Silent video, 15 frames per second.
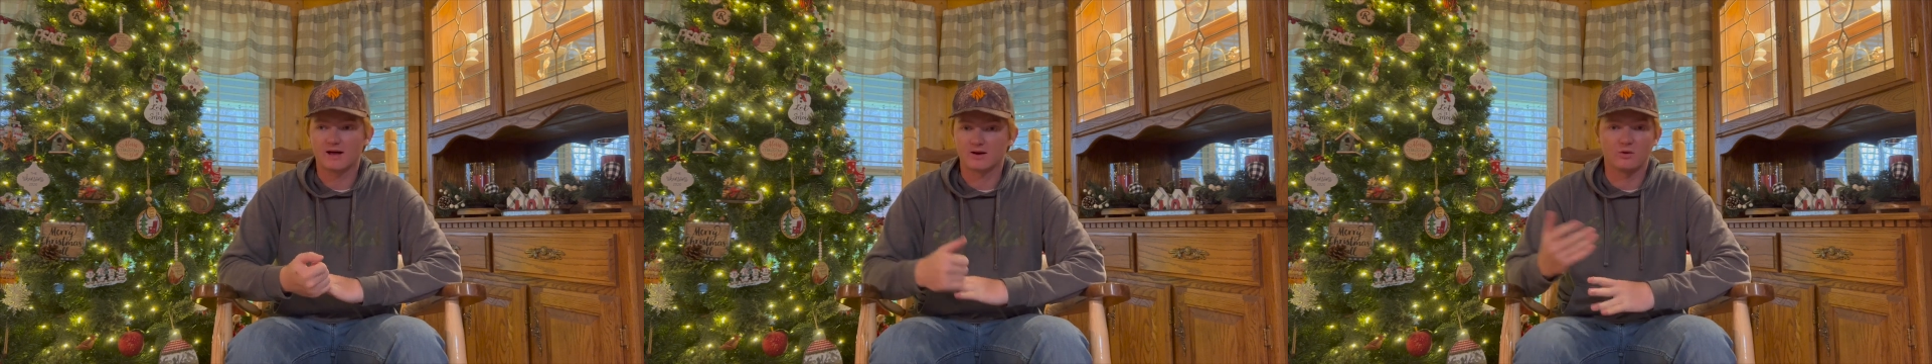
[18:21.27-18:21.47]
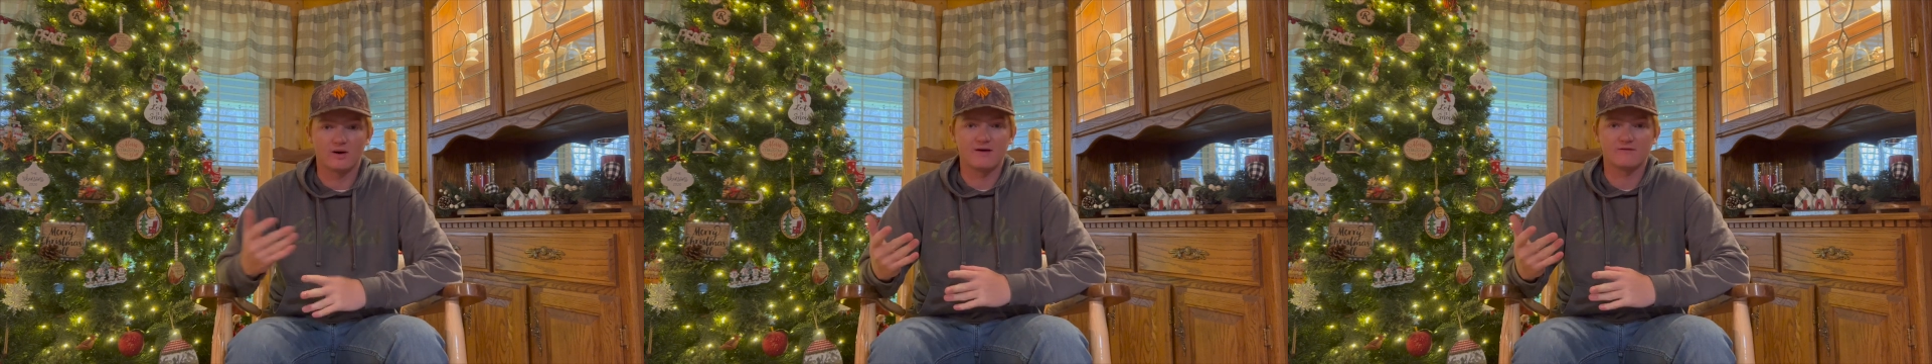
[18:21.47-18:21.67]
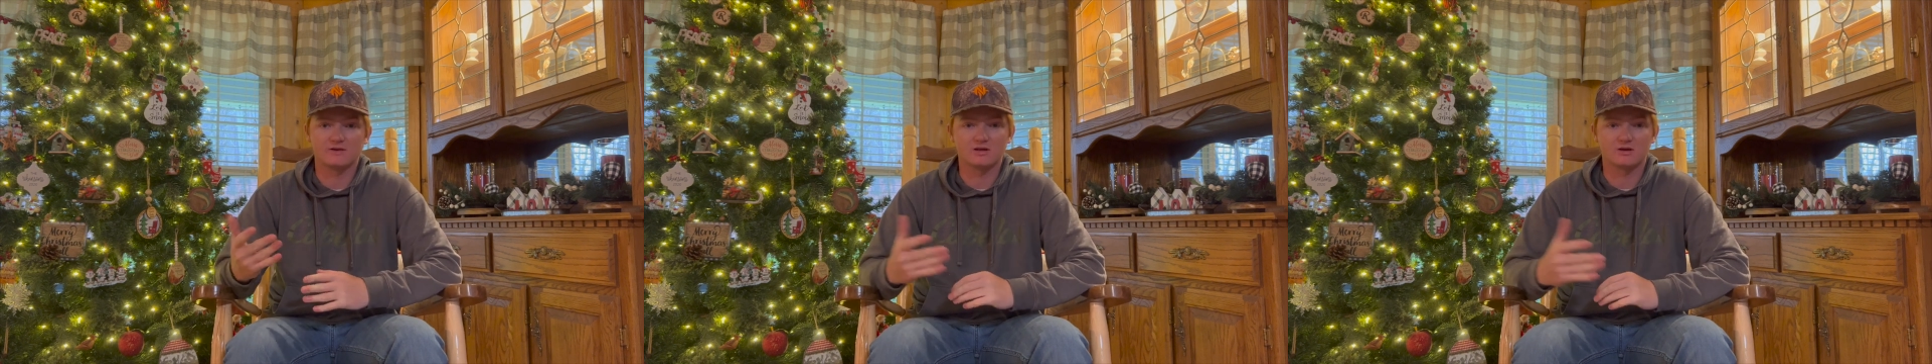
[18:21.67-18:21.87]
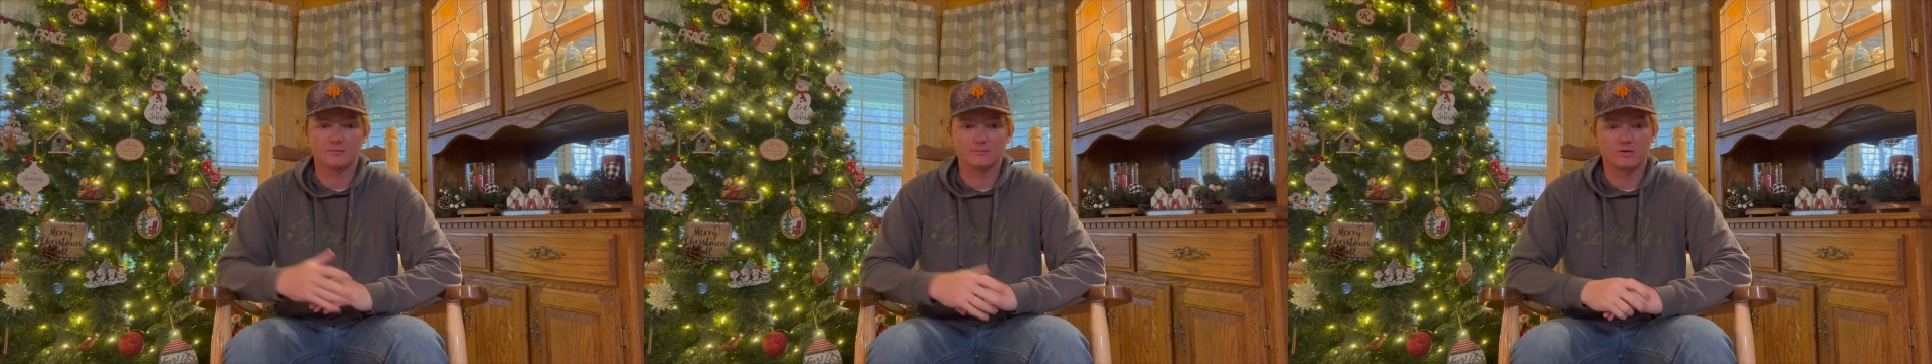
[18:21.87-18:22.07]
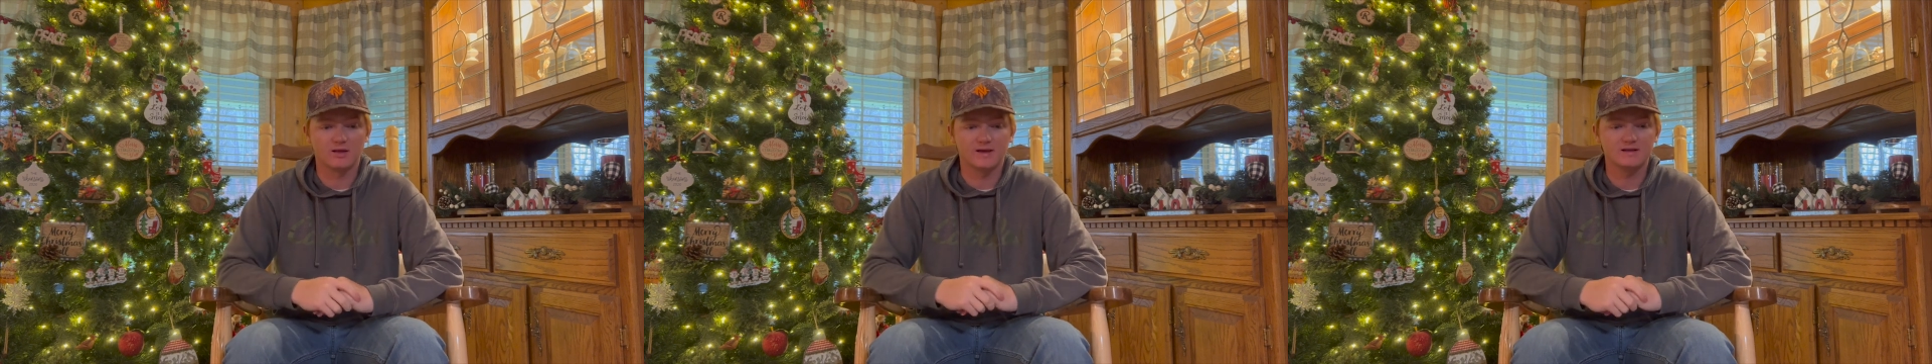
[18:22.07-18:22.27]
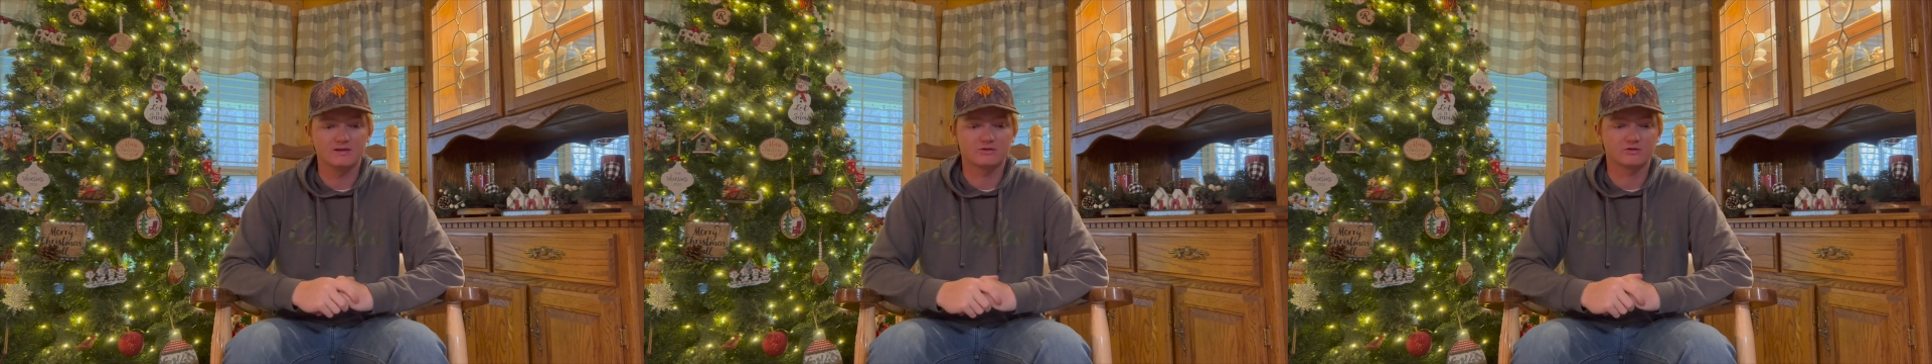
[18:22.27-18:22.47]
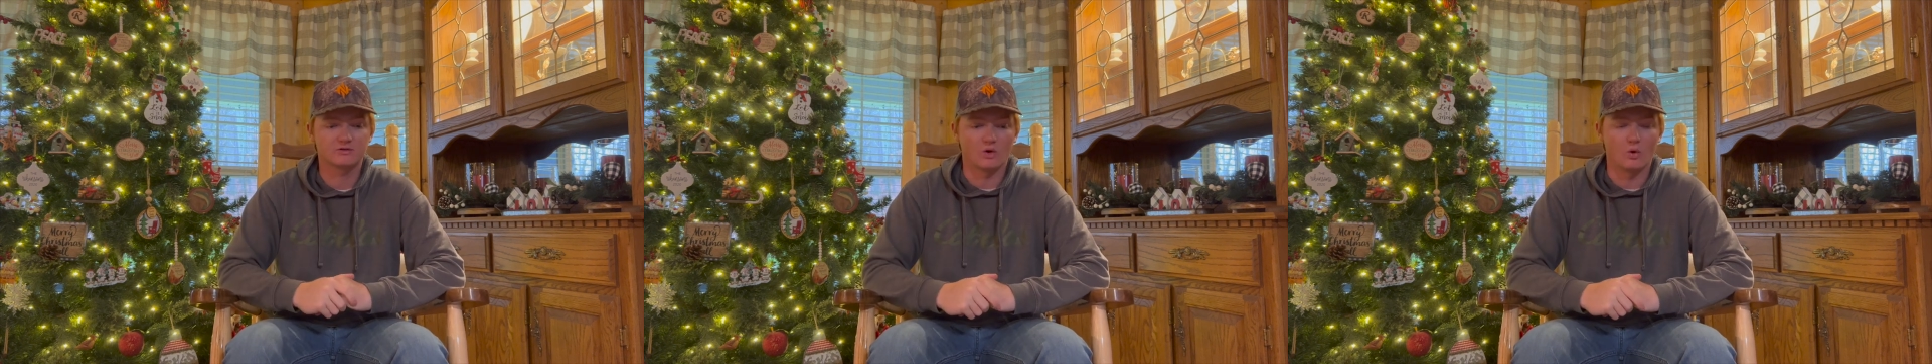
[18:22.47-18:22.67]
I don't have any complaints